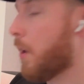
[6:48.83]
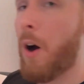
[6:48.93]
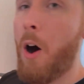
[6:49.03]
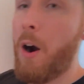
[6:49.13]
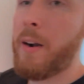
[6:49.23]

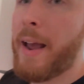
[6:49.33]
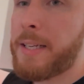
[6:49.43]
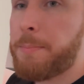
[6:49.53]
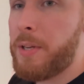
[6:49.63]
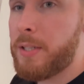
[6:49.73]
Our
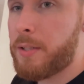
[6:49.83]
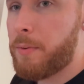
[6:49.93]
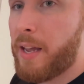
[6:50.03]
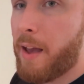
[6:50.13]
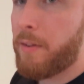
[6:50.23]
next piece that
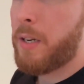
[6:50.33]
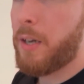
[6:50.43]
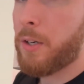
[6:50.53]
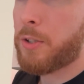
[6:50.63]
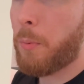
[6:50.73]
we have in
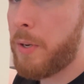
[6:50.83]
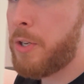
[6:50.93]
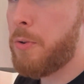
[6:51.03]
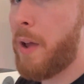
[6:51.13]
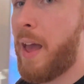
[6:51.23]
here, so we
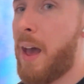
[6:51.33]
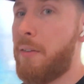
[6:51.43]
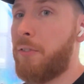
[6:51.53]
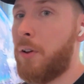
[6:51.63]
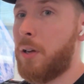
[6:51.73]
do
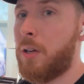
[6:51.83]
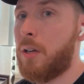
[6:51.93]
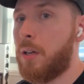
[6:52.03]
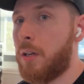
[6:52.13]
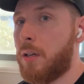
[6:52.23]
have
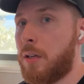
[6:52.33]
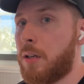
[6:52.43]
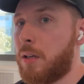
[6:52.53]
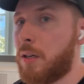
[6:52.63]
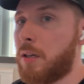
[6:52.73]

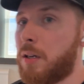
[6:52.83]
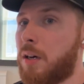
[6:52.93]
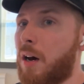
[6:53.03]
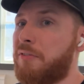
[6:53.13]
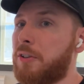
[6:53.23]

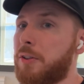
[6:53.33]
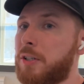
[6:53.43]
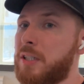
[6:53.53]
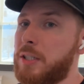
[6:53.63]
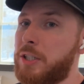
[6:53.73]
a full
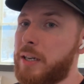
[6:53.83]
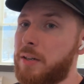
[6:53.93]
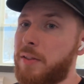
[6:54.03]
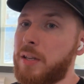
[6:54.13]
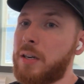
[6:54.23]
13
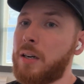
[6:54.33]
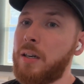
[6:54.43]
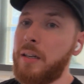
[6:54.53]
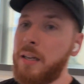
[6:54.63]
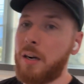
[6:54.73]
channel
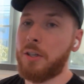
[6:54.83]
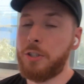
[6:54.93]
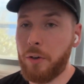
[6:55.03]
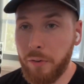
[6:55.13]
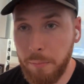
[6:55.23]
theater in our
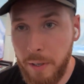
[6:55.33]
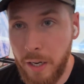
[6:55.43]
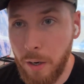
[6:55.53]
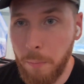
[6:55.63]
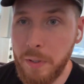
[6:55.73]
showroom
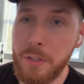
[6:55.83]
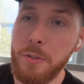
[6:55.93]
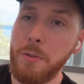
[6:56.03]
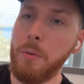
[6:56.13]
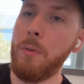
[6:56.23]
here. We
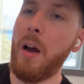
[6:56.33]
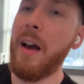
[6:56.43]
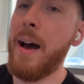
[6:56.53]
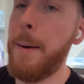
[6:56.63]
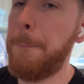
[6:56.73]
do,
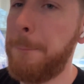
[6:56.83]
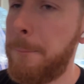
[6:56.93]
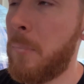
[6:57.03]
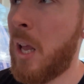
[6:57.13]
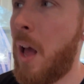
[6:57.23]

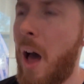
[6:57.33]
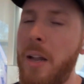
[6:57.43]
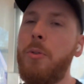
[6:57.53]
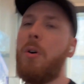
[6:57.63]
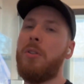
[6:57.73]
I'll
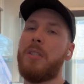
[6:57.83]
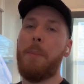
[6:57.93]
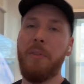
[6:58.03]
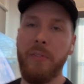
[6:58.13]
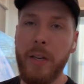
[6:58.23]
do a whole
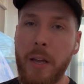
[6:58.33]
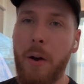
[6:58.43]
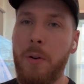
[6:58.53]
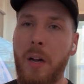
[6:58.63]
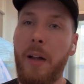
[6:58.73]
separate
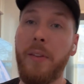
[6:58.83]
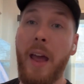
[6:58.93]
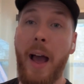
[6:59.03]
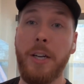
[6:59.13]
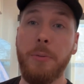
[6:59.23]
video on the
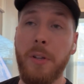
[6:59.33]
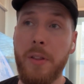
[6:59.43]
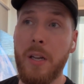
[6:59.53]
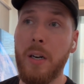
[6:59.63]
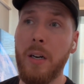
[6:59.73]
actual
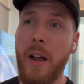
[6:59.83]
theater.